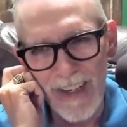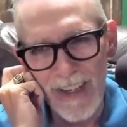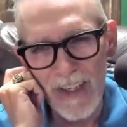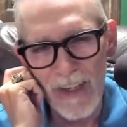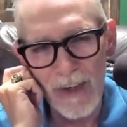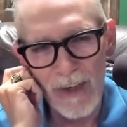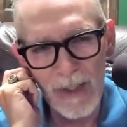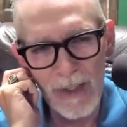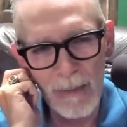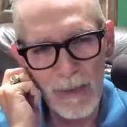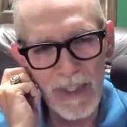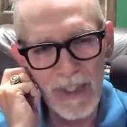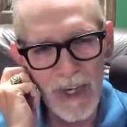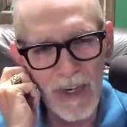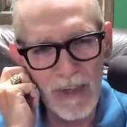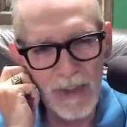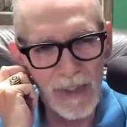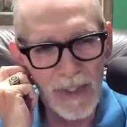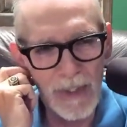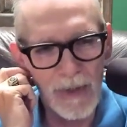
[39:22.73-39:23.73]

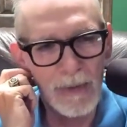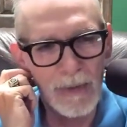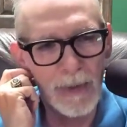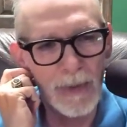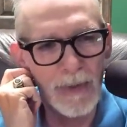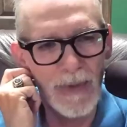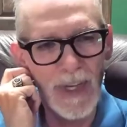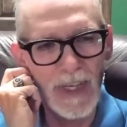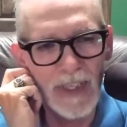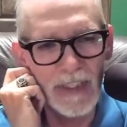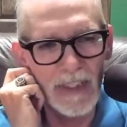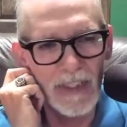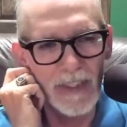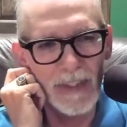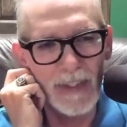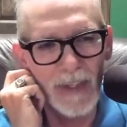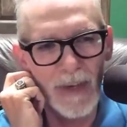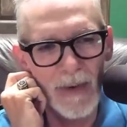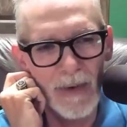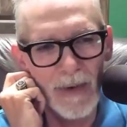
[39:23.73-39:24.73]
Libertarians don't do that to
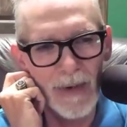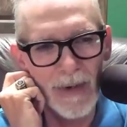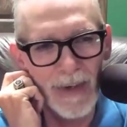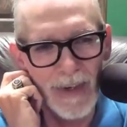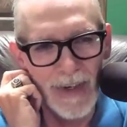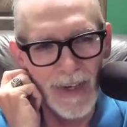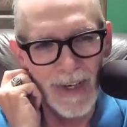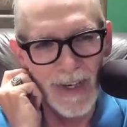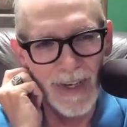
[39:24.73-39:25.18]
each other.